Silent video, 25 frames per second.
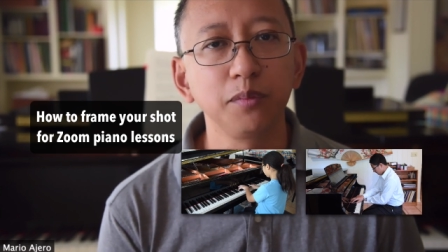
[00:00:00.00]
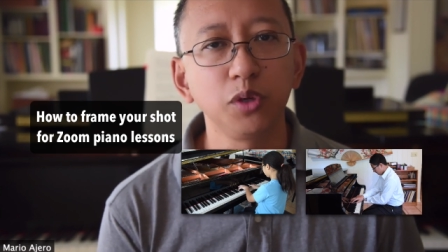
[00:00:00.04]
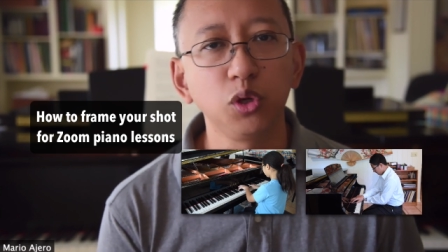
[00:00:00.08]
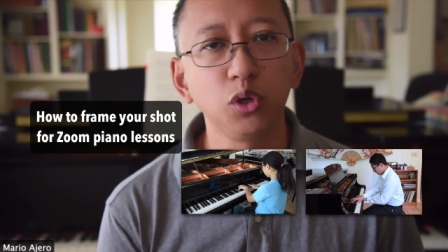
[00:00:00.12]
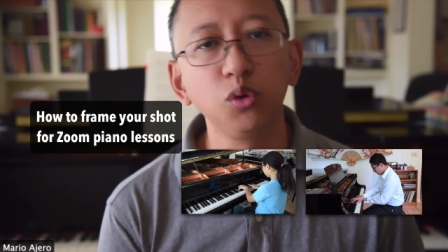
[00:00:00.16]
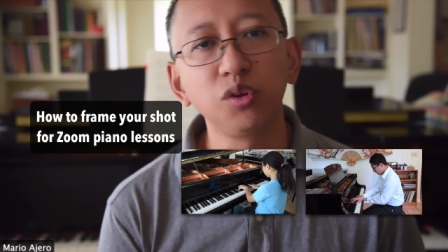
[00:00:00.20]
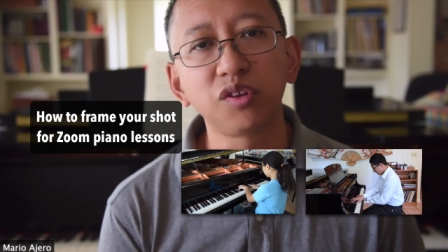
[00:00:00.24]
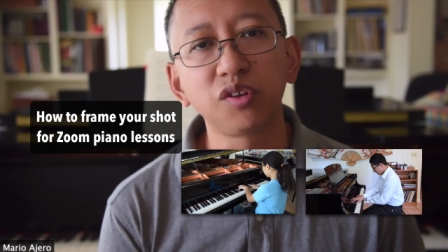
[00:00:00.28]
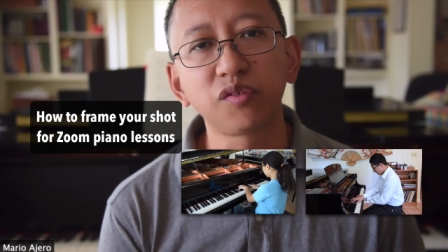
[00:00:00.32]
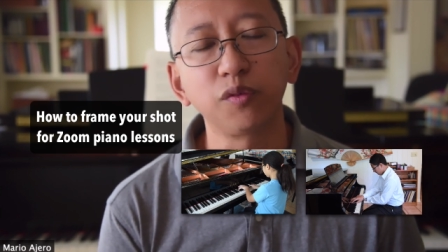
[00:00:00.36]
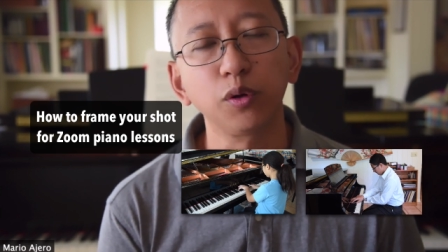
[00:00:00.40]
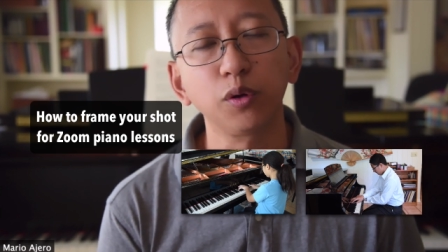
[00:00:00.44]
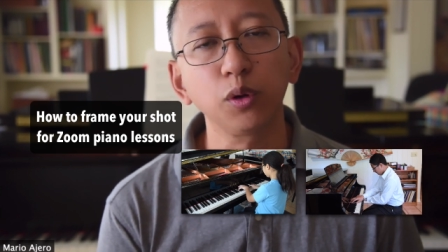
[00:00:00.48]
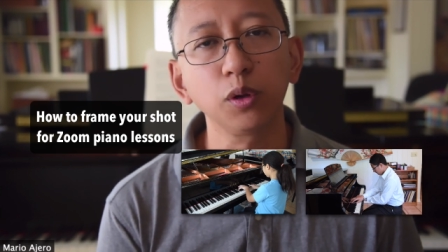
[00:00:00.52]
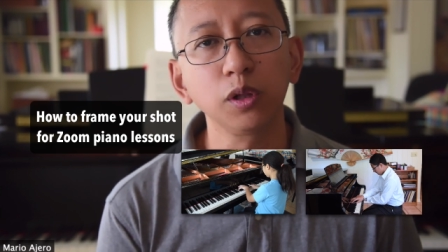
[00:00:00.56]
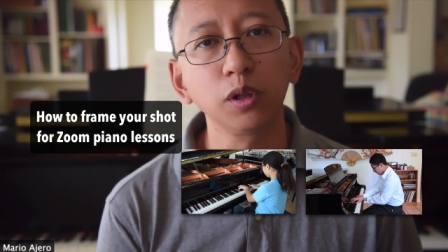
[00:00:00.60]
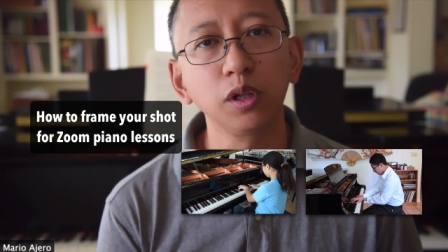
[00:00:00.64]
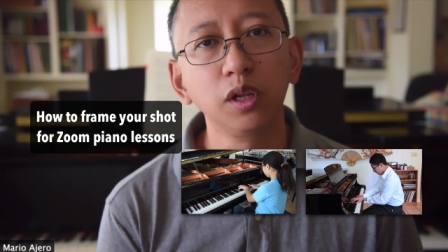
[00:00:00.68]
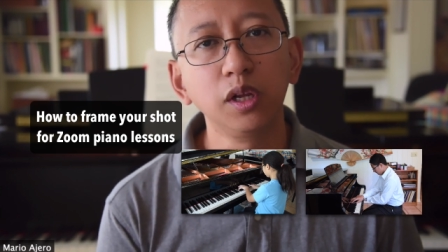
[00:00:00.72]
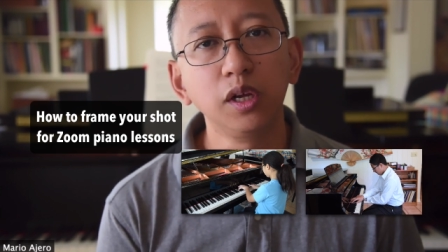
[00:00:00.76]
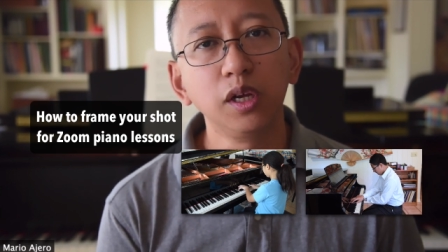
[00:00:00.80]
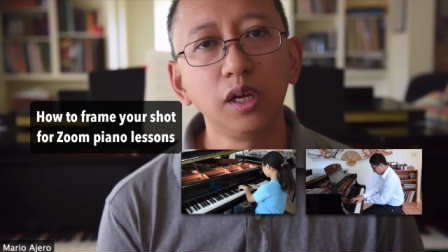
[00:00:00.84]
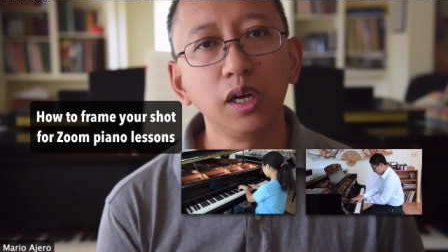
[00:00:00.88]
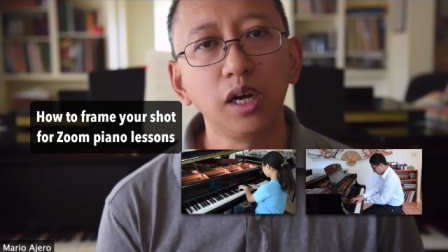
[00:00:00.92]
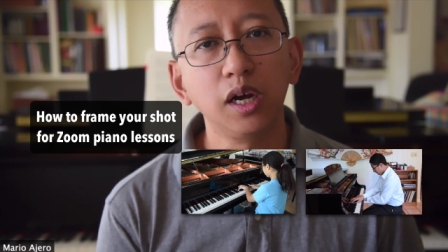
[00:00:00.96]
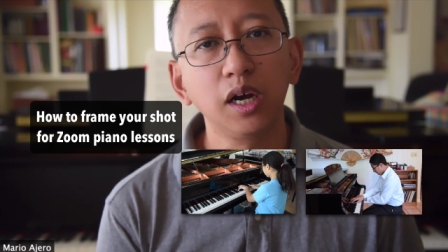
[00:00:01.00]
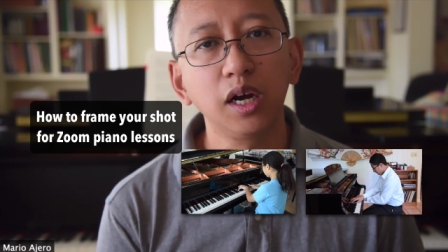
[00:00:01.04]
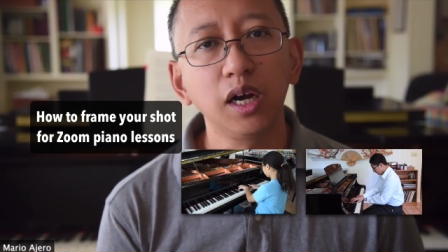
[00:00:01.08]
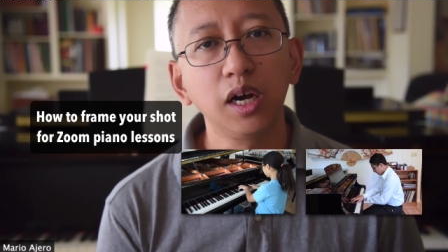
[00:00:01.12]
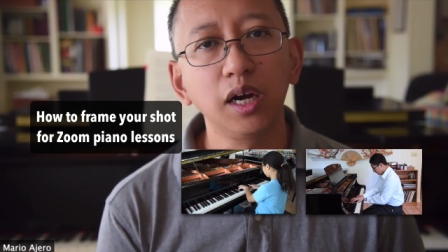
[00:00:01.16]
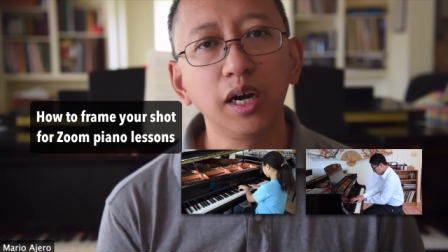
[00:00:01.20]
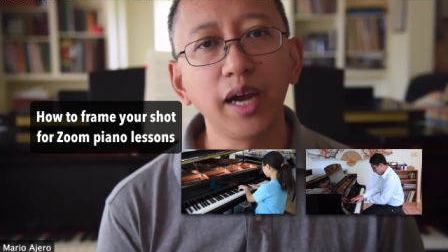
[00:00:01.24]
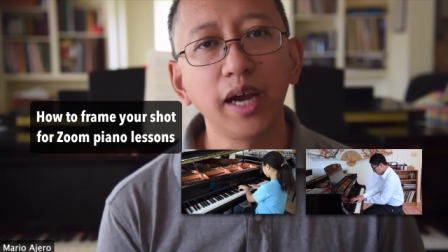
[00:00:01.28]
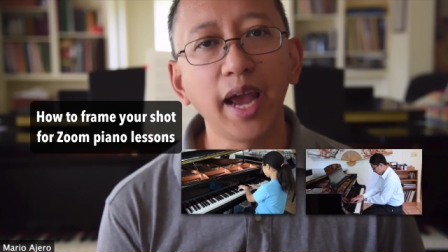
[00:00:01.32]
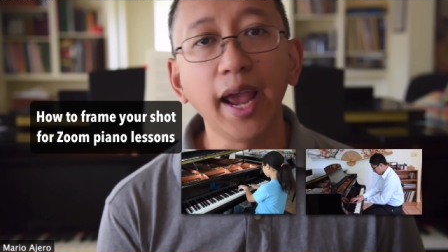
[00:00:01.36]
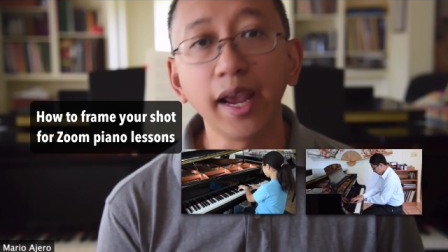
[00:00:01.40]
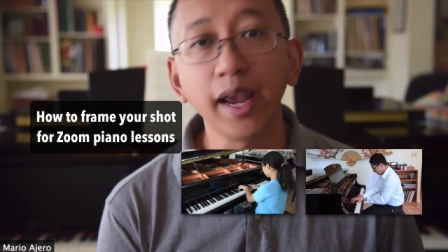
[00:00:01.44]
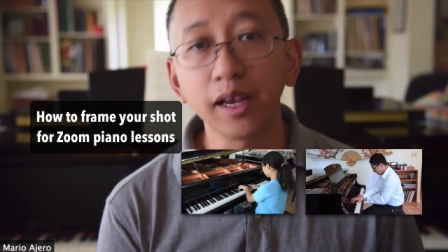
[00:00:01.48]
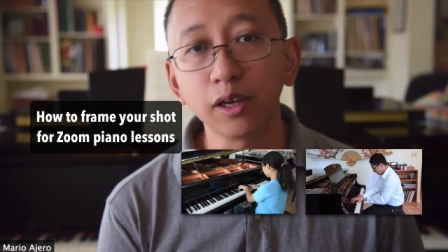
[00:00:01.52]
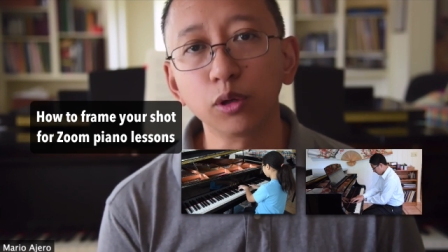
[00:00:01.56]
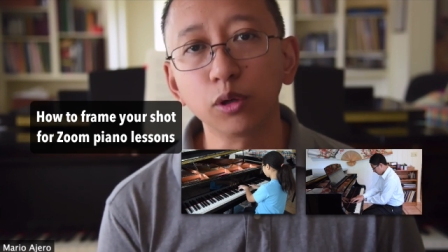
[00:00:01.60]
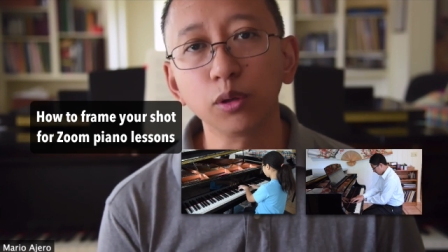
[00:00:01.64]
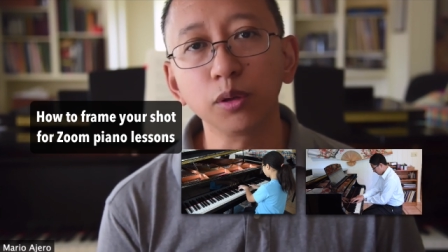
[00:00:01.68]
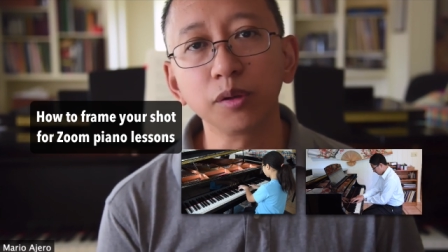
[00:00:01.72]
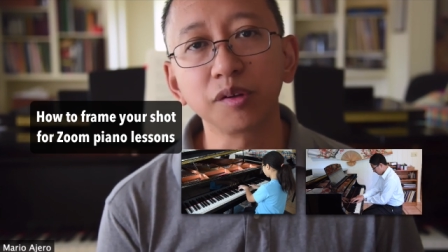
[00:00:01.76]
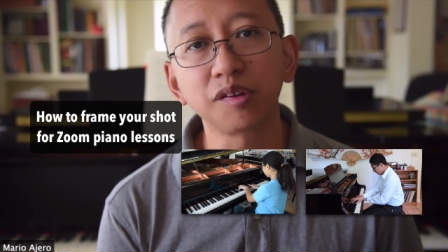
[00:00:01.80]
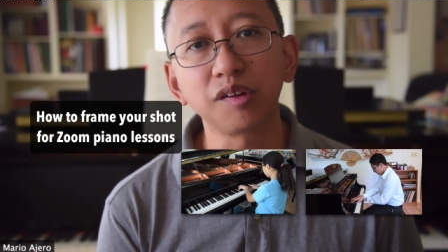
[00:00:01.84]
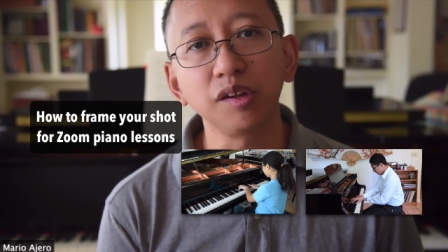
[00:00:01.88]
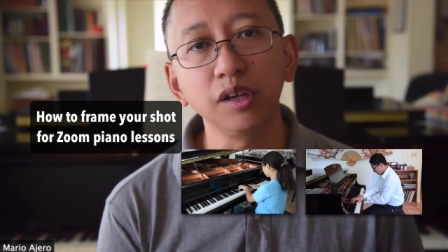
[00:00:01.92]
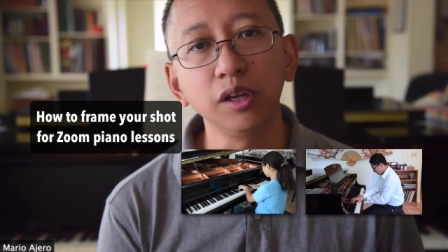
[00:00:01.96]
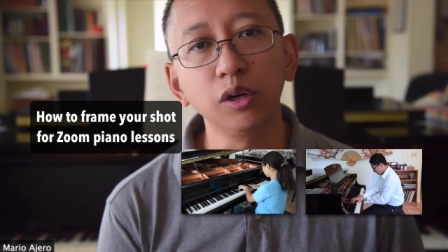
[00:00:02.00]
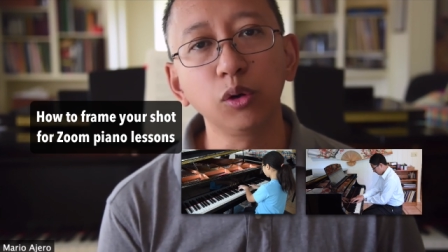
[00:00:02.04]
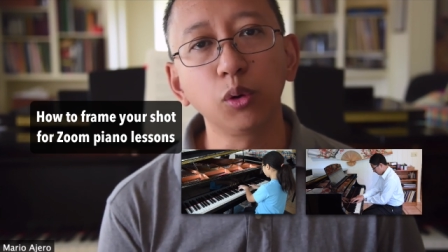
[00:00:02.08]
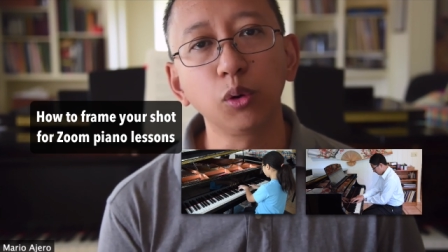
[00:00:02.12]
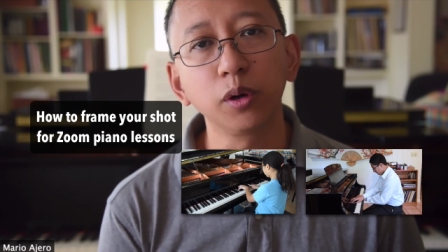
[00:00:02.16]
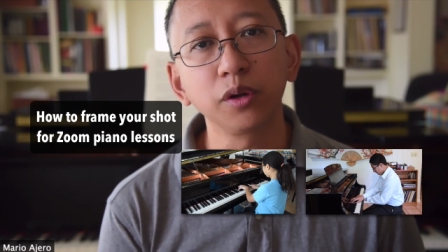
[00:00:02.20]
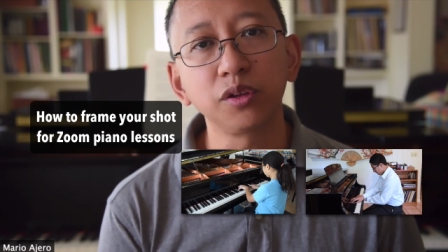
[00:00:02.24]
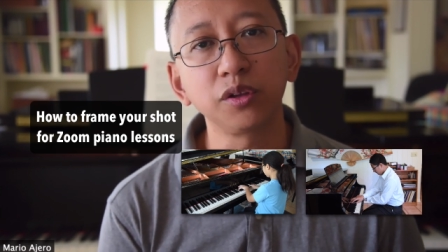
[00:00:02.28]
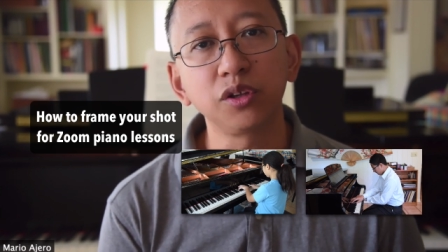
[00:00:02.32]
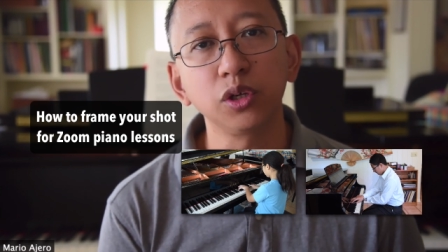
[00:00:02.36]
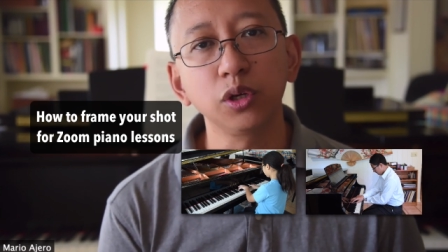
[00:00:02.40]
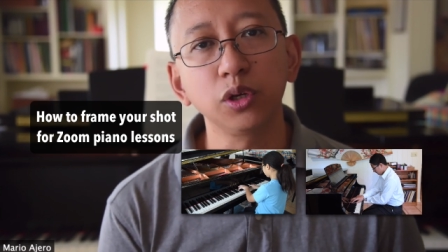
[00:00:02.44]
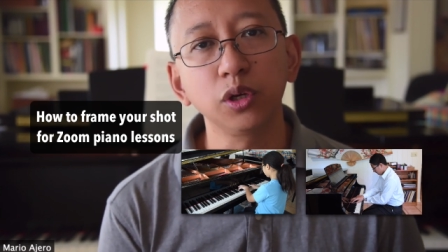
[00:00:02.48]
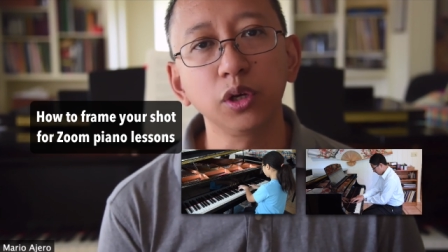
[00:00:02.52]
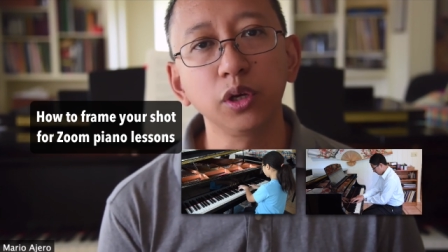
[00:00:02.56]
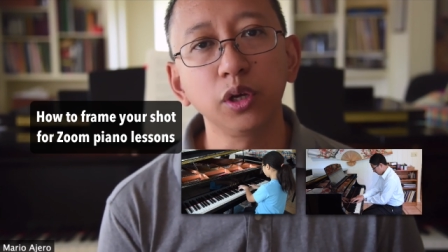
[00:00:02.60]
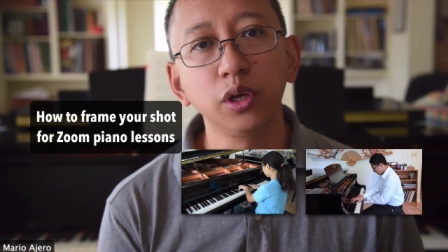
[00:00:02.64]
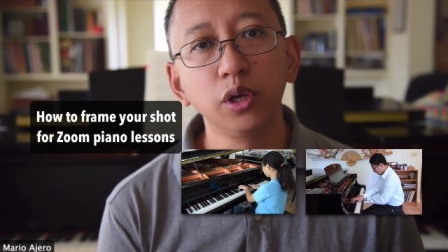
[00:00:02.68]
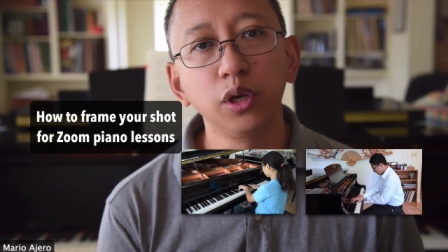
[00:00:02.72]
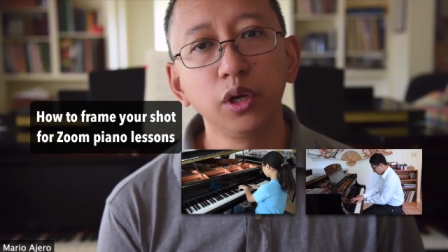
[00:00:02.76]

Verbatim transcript: useful uh, angles in order to